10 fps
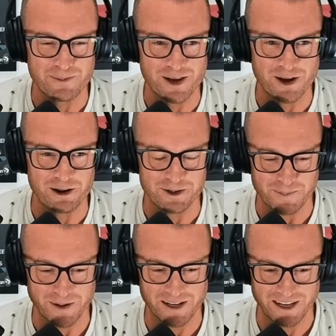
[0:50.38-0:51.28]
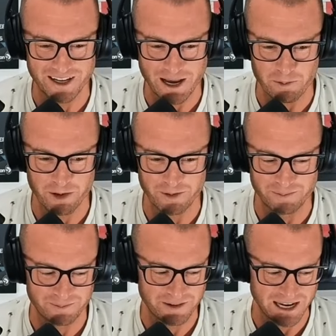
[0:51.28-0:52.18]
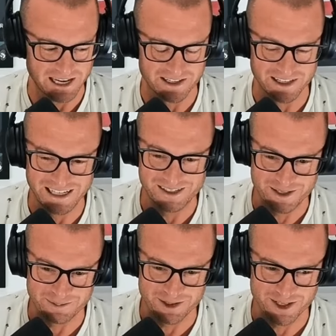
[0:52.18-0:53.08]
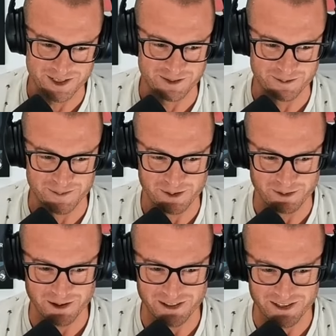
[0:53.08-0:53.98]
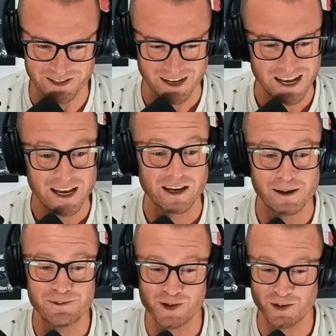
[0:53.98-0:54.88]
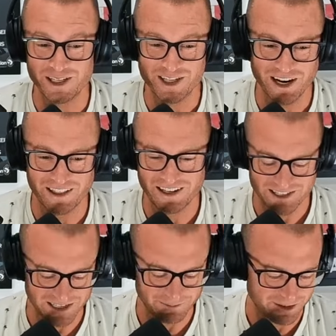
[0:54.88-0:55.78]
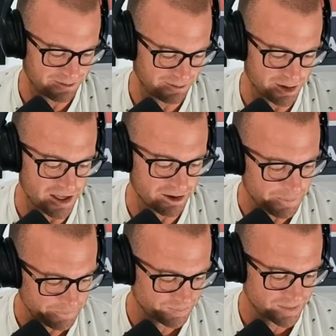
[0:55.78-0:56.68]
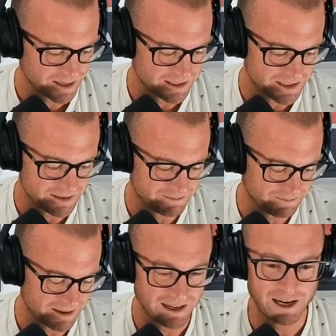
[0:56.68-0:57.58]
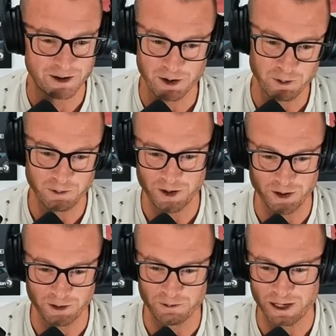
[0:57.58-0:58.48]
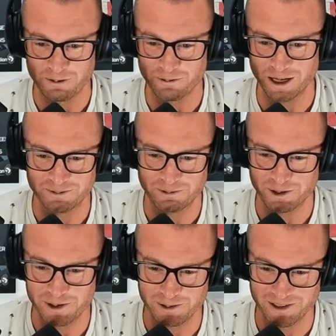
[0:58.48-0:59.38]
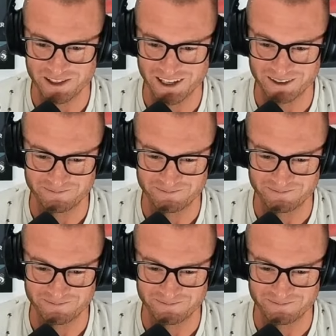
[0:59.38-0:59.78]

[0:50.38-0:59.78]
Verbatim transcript: the R's, but uh, I will, I guess, I need some assistance from you throughout this. Come join Jonathan and Stephen for another, I don't know, another week of what? What are we doing today?